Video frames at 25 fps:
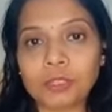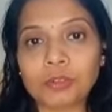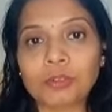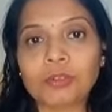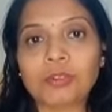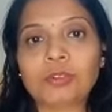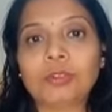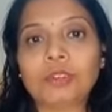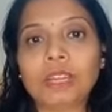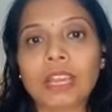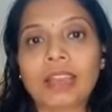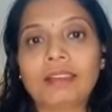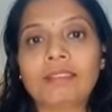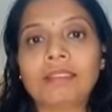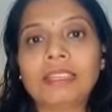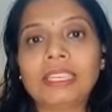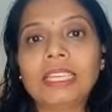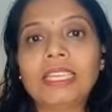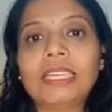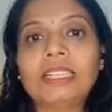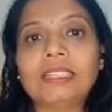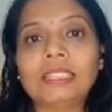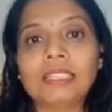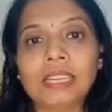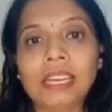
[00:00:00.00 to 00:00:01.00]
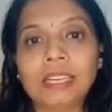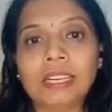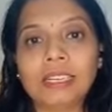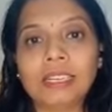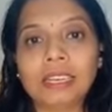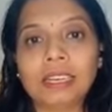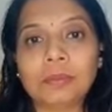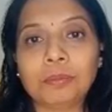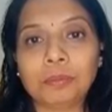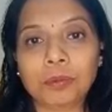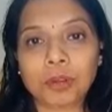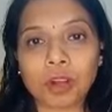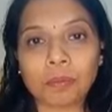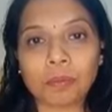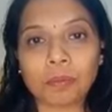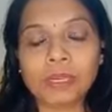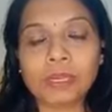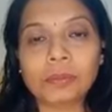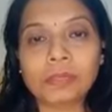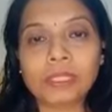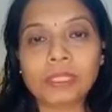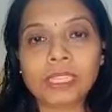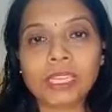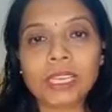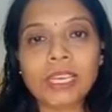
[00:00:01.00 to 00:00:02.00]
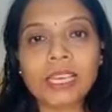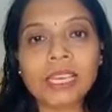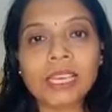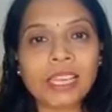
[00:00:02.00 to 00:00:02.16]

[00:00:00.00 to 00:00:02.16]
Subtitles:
you don't have heat related problems.